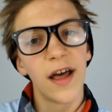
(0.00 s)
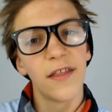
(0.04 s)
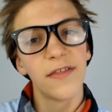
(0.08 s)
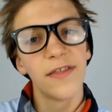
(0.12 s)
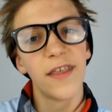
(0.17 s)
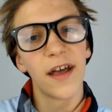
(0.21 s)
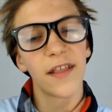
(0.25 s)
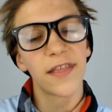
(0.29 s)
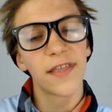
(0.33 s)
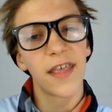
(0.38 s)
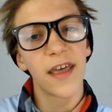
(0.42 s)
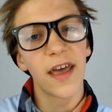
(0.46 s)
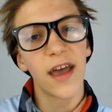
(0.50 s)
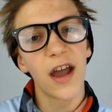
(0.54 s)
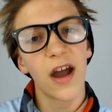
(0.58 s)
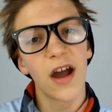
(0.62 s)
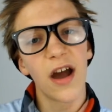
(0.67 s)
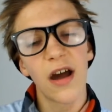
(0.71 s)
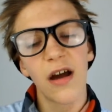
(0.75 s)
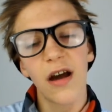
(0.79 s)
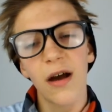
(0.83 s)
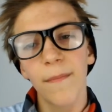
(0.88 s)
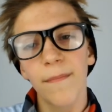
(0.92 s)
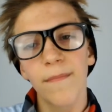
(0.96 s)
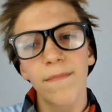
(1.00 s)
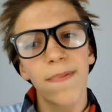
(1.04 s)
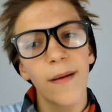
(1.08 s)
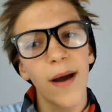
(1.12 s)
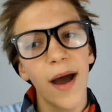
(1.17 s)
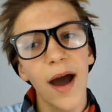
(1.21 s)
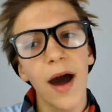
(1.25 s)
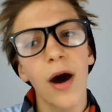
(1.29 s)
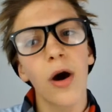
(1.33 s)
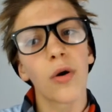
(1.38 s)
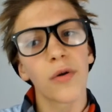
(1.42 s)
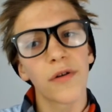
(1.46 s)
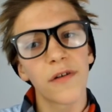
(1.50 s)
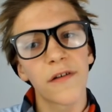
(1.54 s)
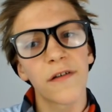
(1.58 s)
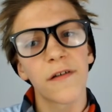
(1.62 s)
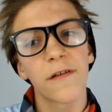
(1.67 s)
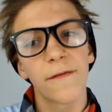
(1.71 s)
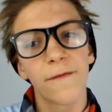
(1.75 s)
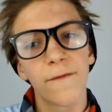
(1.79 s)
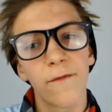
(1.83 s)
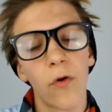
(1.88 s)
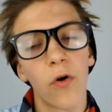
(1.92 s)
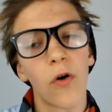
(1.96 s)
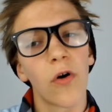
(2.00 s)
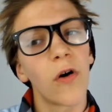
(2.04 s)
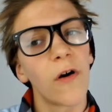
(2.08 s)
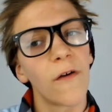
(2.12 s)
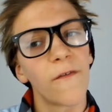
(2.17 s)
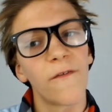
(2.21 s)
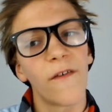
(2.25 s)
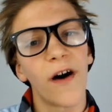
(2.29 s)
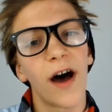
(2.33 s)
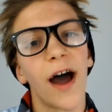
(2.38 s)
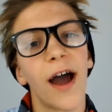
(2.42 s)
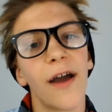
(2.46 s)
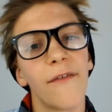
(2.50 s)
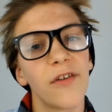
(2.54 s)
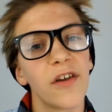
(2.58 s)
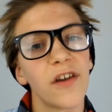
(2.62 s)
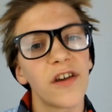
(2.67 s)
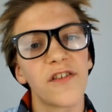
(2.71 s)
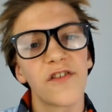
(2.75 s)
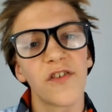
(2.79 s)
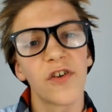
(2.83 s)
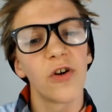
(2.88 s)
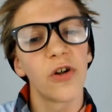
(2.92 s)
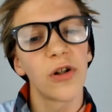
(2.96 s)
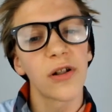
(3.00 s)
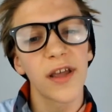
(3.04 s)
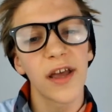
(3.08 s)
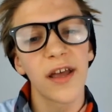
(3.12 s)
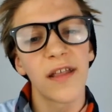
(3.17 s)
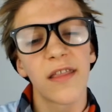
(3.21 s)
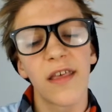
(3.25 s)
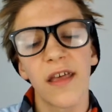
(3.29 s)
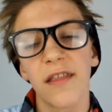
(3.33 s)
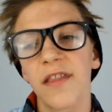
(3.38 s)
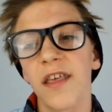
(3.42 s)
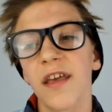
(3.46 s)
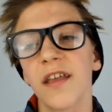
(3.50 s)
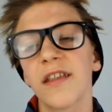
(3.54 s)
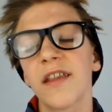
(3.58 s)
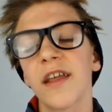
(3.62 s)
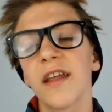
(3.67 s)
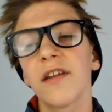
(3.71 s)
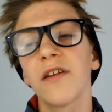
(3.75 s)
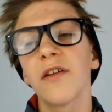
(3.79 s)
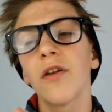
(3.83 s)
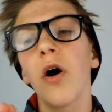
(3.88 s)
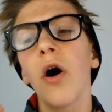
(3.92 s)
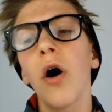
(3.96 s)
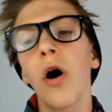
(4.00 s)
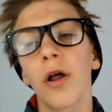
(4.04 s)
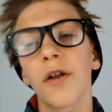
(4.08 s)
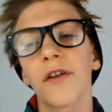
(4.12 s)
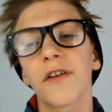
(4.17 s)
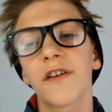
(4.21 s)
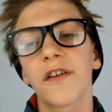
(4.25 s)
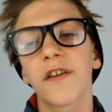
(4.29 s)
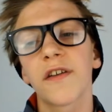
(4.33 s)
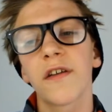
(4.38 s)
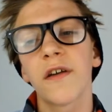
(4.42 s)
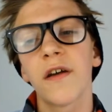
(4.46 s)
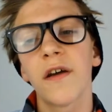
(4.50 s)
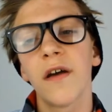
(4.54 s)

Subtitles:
that they're about 4 or 5 years old and that they did not